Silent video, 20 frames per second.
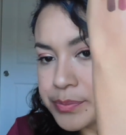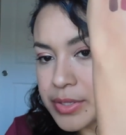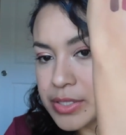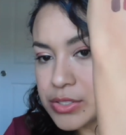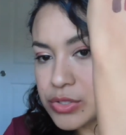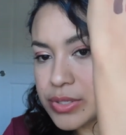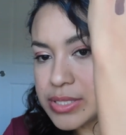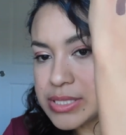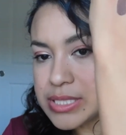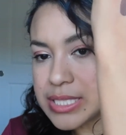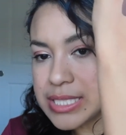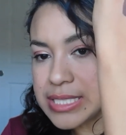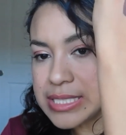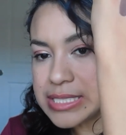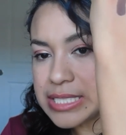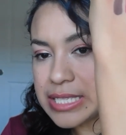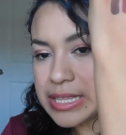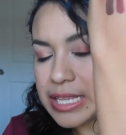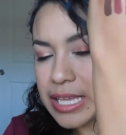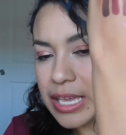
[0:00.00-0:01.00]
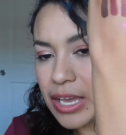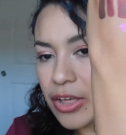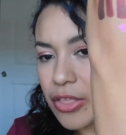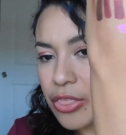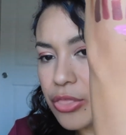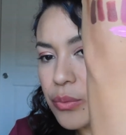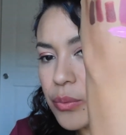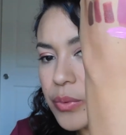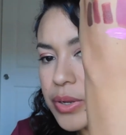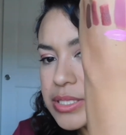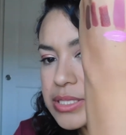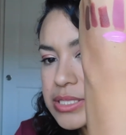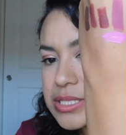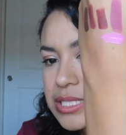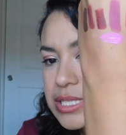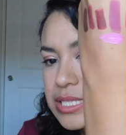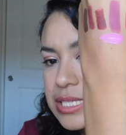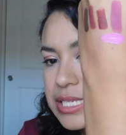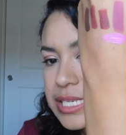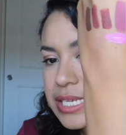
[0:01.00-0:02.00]
So as you can see, the other ones
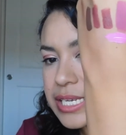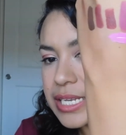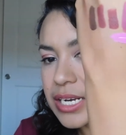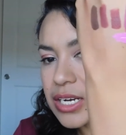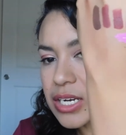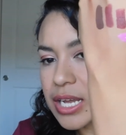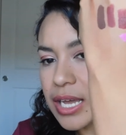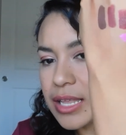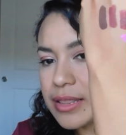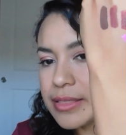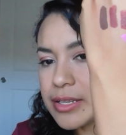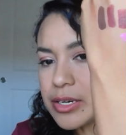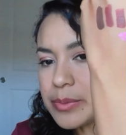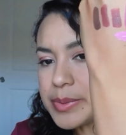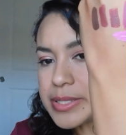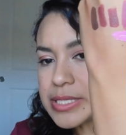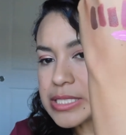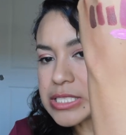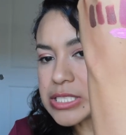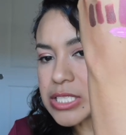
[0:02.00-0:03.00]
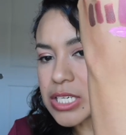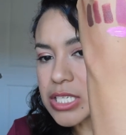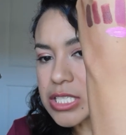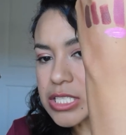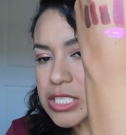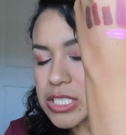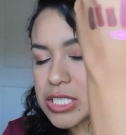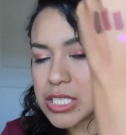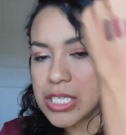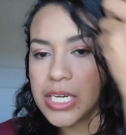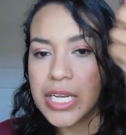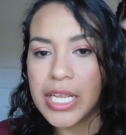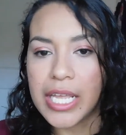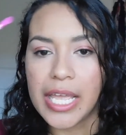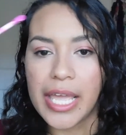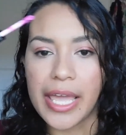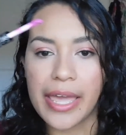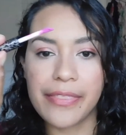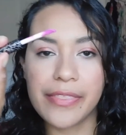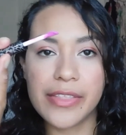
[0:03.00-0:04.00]
in the kit are a little bit darker,
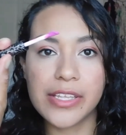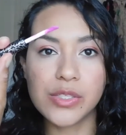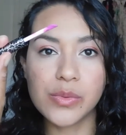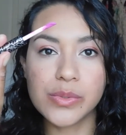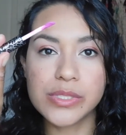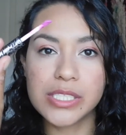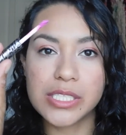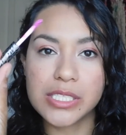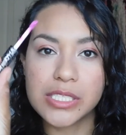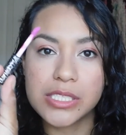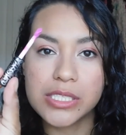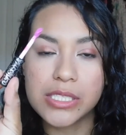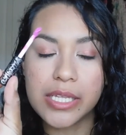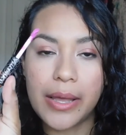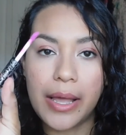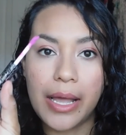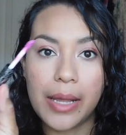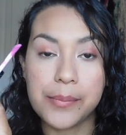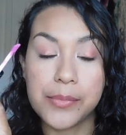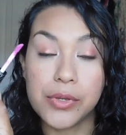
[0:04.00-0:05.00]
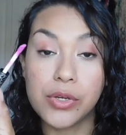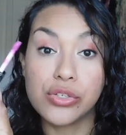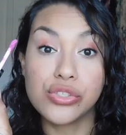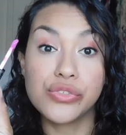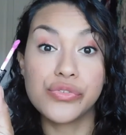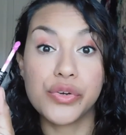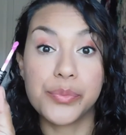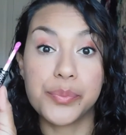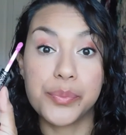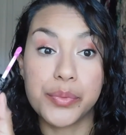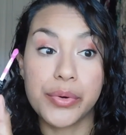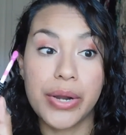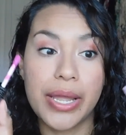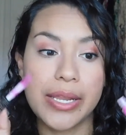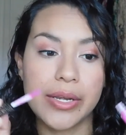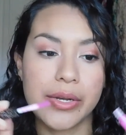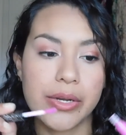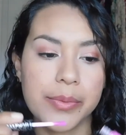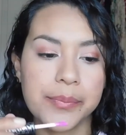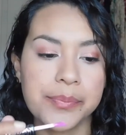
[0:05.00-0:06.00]
and this one just um, goes for
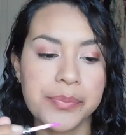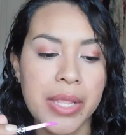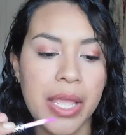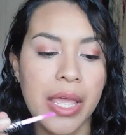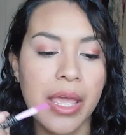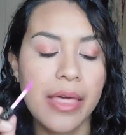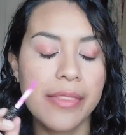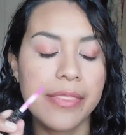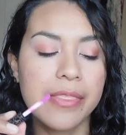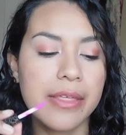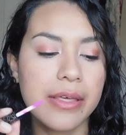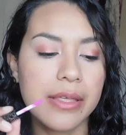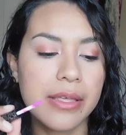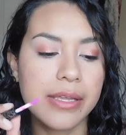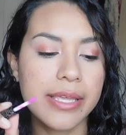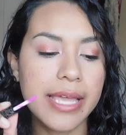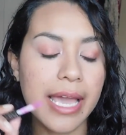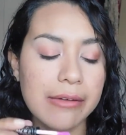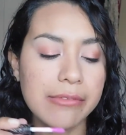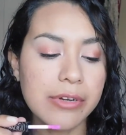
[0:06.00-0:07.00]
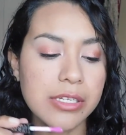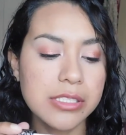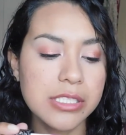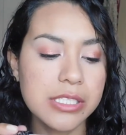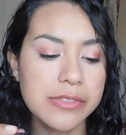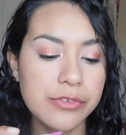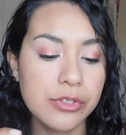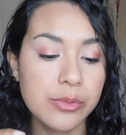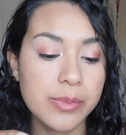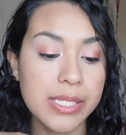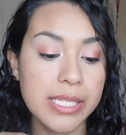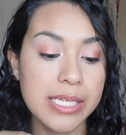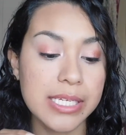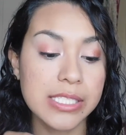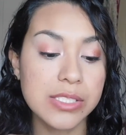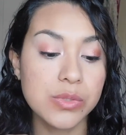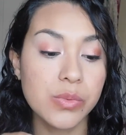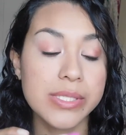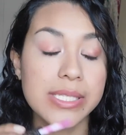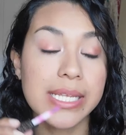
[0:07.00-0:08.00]
brighter. The Kat Von D formula
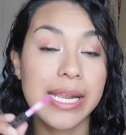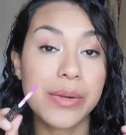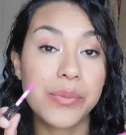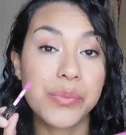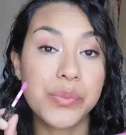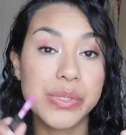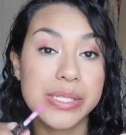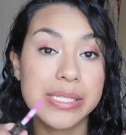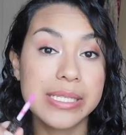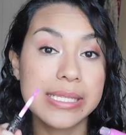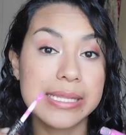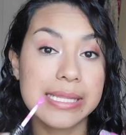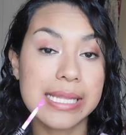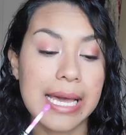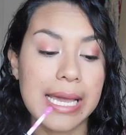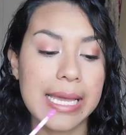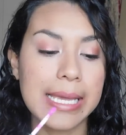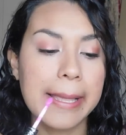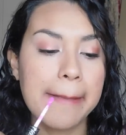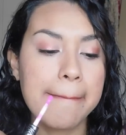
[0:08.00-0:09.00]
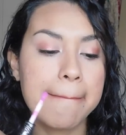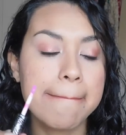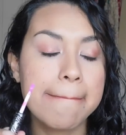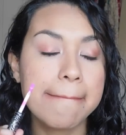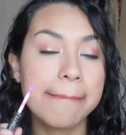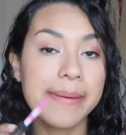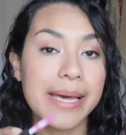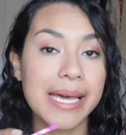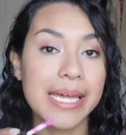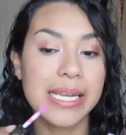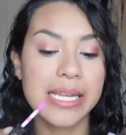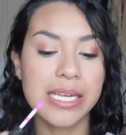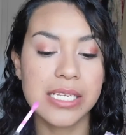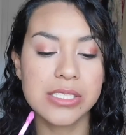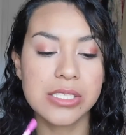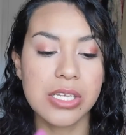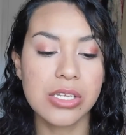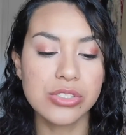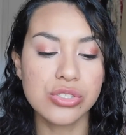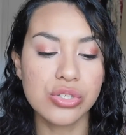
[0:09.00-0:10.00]
is one that I really like, but
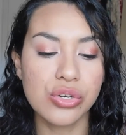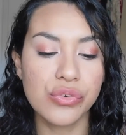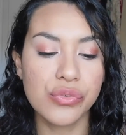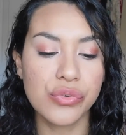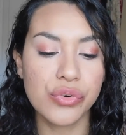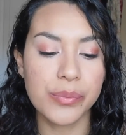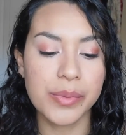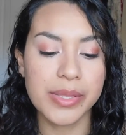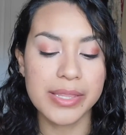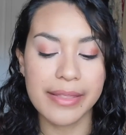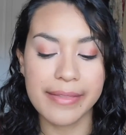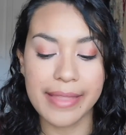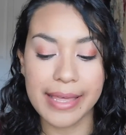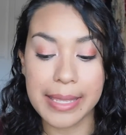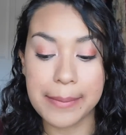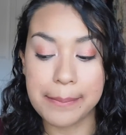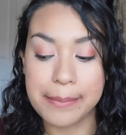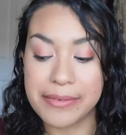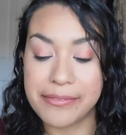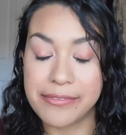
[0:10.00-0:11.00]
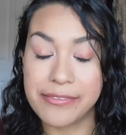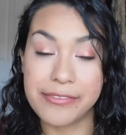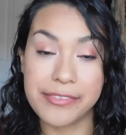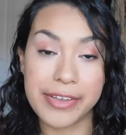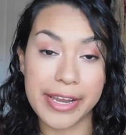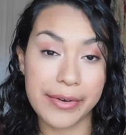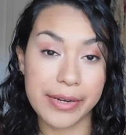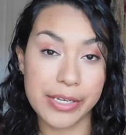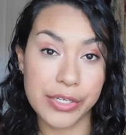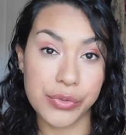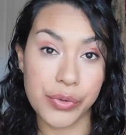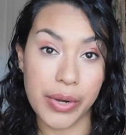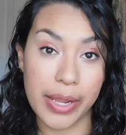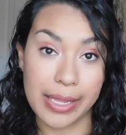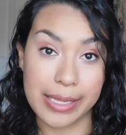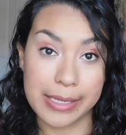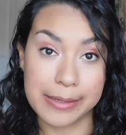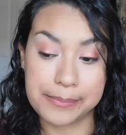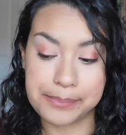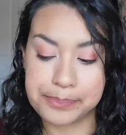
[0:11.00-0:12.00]
it's also a formula that can be very
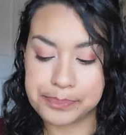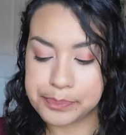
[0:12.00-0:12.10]
drying.